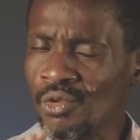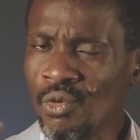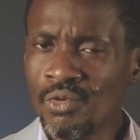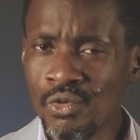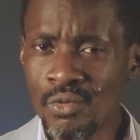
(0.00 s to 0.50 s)

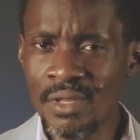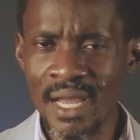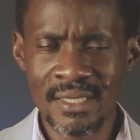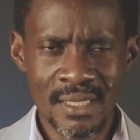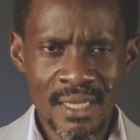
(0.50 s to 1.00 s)
Don't do
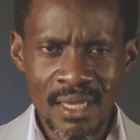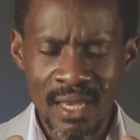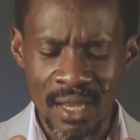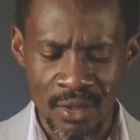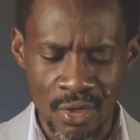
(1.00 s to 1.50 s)
that,
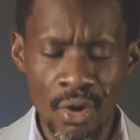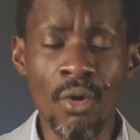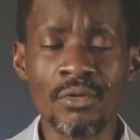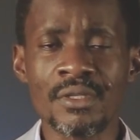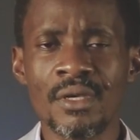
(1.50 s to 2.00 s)
and
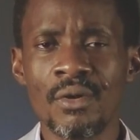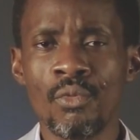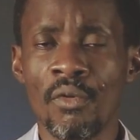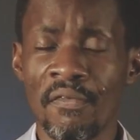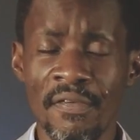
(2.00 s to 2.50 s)
God
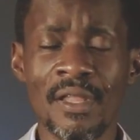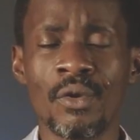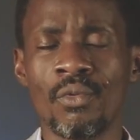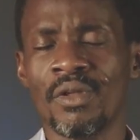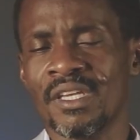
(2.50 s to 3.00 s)
will fill
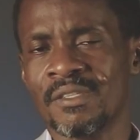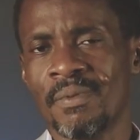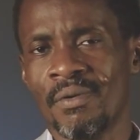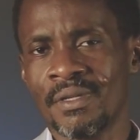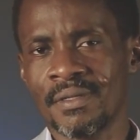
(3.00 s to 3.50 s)
you with His
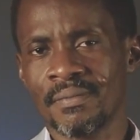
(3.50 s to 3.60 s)
Spirit.